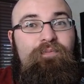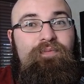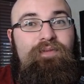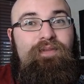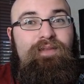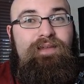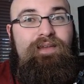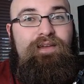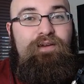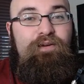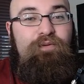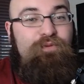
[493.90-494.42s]

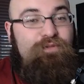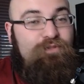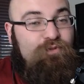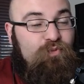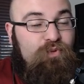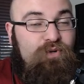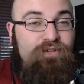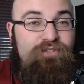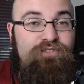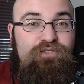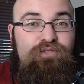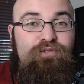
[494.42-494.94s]
It was a
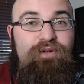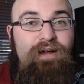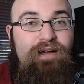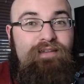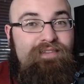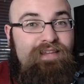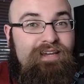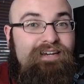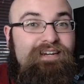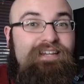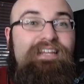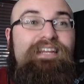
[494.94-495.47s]
real shootout.
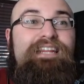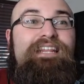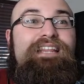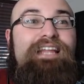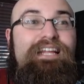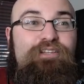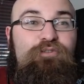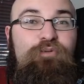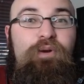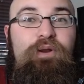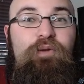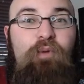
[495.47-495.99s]
They needed
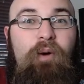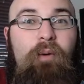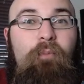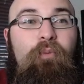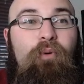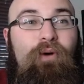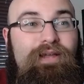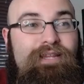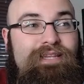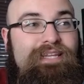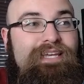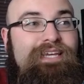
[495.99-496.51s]
that
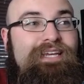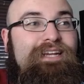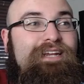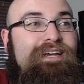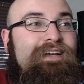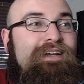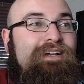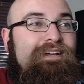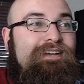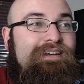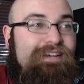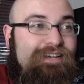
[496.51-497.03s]
21-point lead
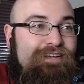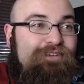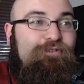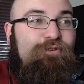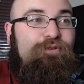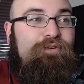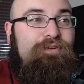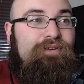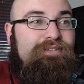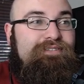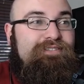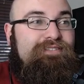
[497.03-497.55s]
in
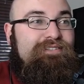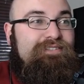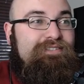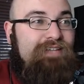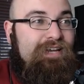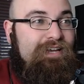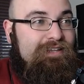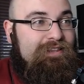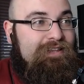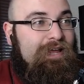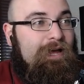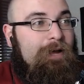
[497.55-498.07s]
order to
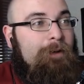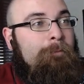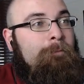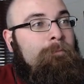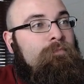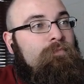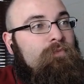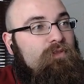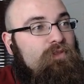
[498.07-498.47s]
sustain that.